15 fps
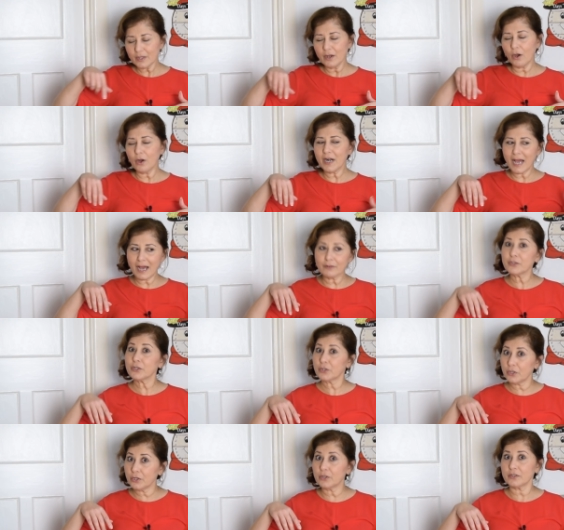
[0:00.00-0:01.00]
on how to
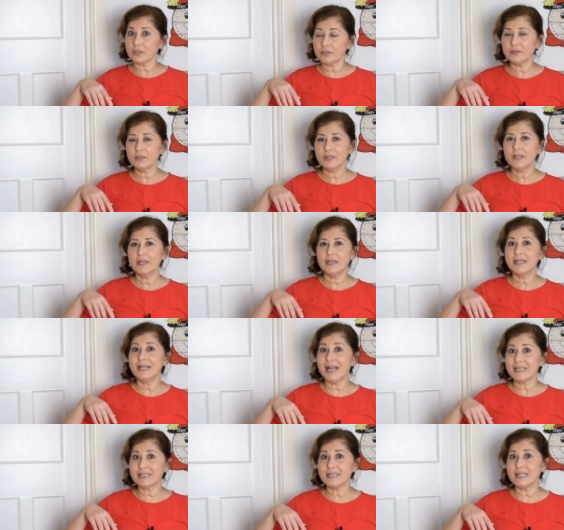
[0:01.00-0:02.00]
cook
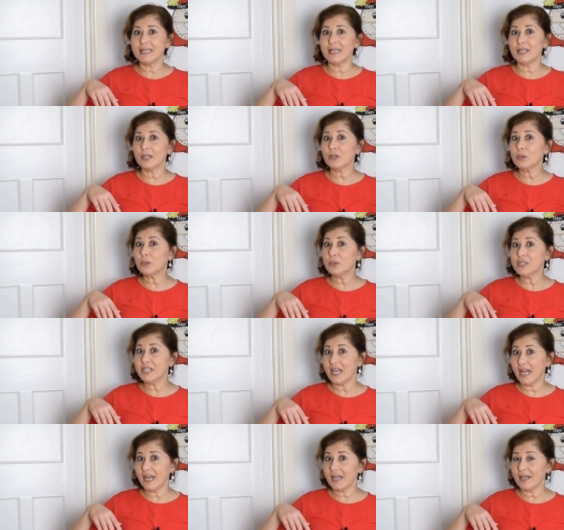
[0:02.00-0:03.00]
nasi
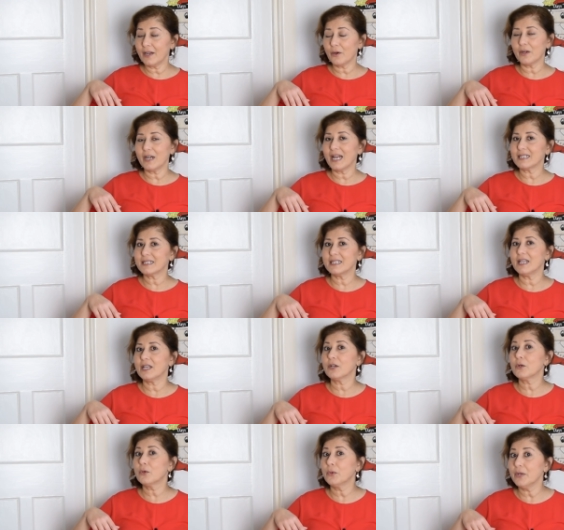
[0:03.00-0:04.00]
kunyit or
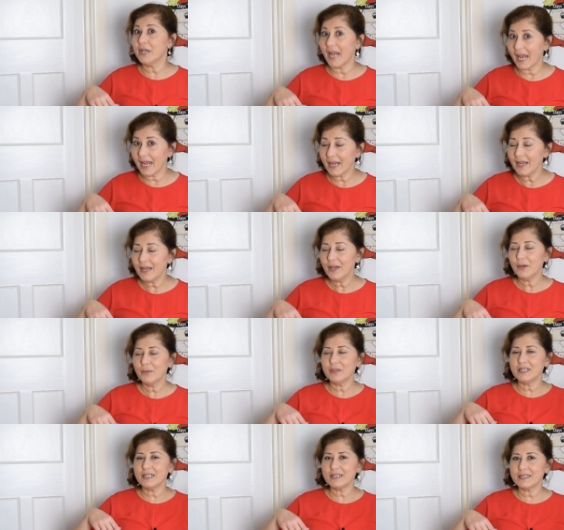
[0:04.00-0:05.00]
nasi kuning,
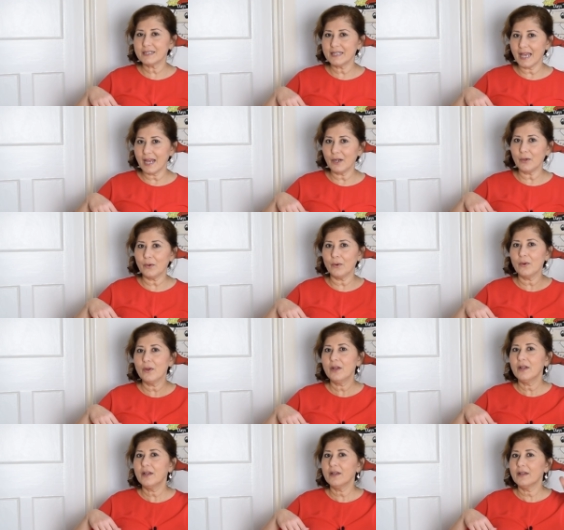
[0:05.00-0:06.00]
which is yellow
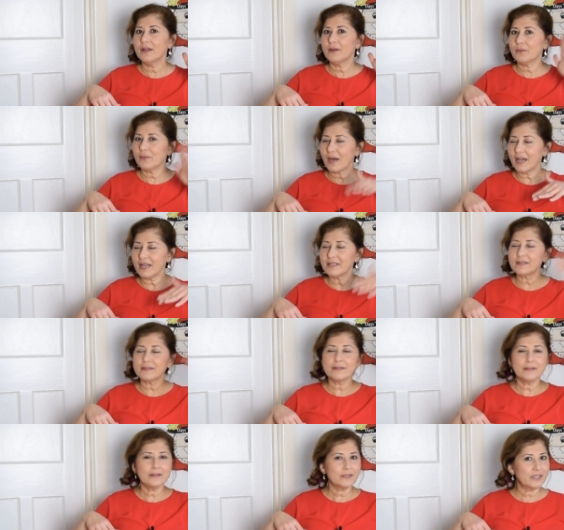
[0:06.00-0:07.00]

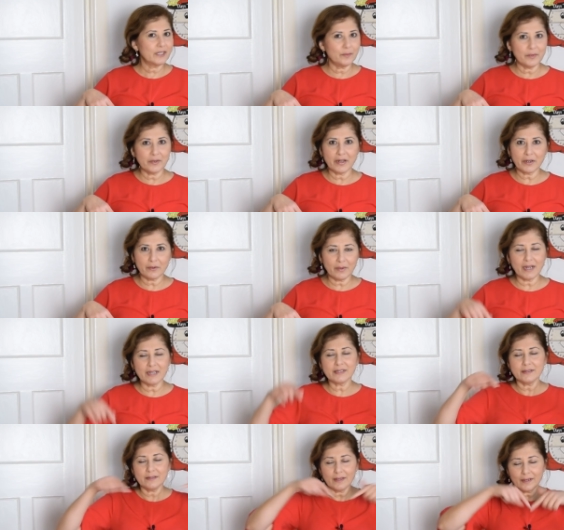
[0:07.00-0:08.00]
rice, turmeric
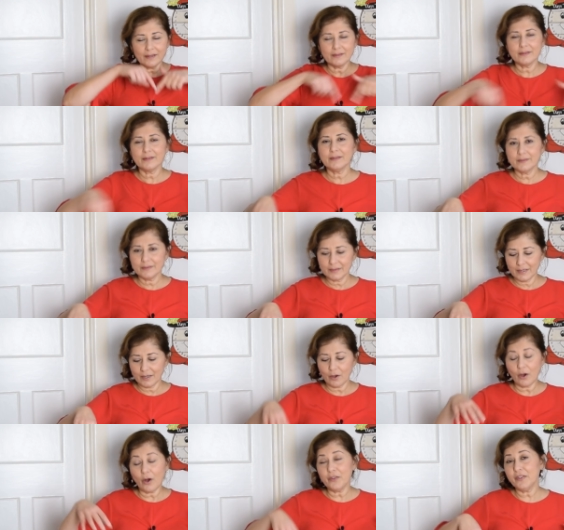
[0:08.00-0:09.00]
rice.
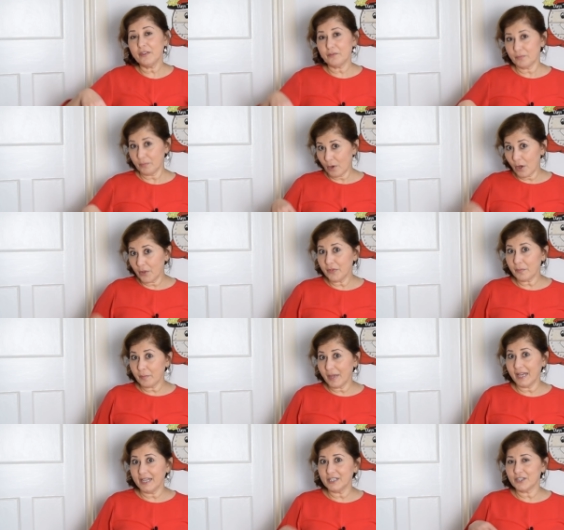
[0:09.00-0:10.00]
On the, on the
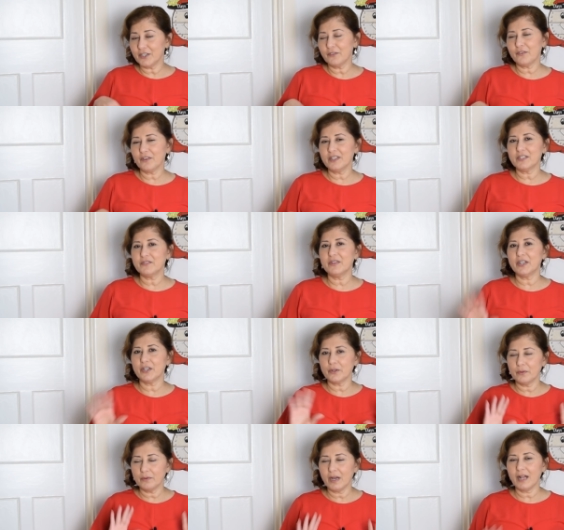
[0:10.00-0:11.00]
page for this
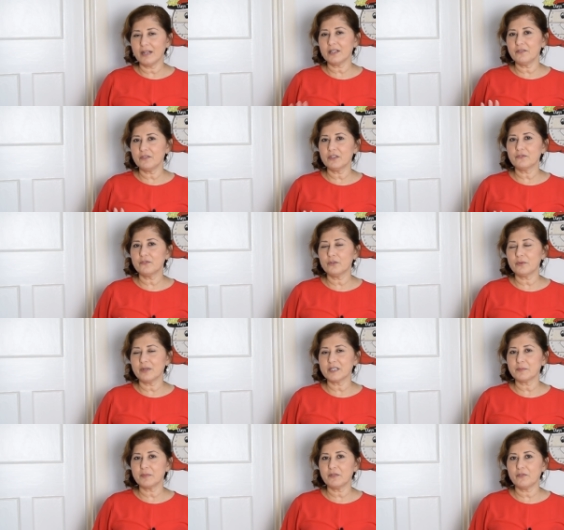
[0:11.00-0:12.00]
video, I'll give you the full
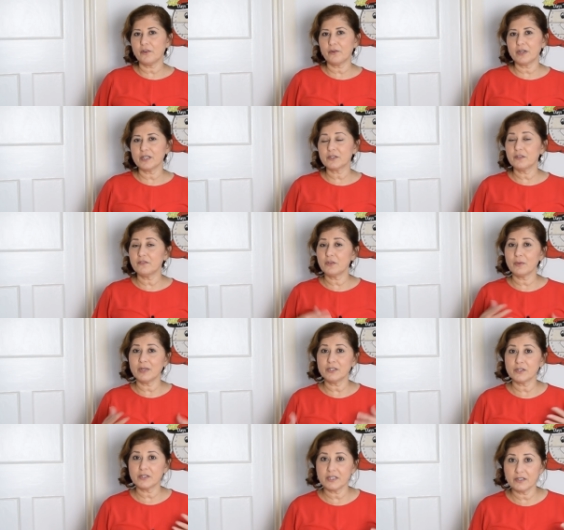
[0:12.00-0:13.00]
recipe for it. So if you
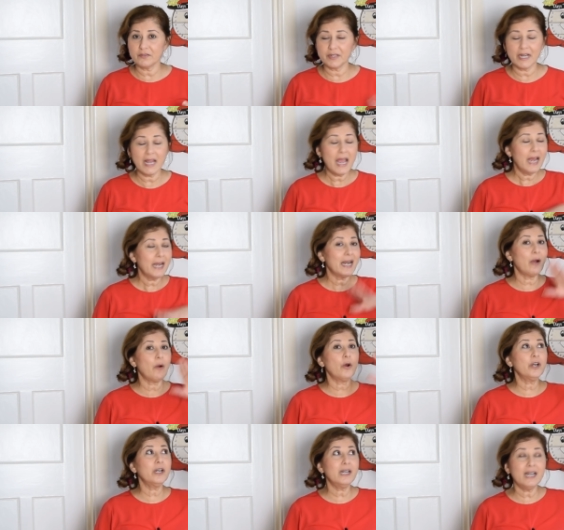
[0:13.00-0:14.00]
want to serve it. Now
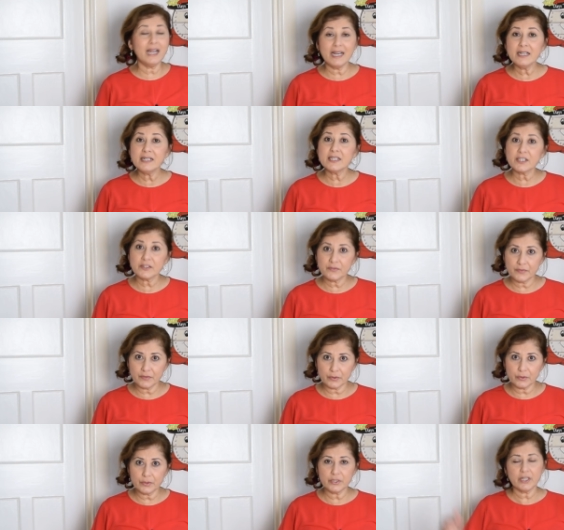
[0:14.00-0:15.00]
on Lin's
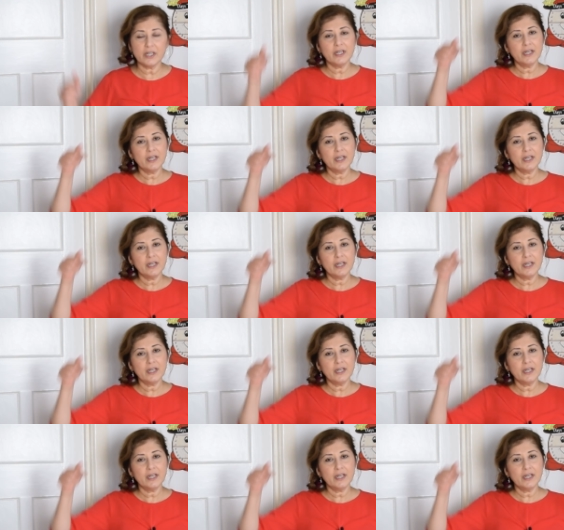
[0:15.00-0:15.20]
Food,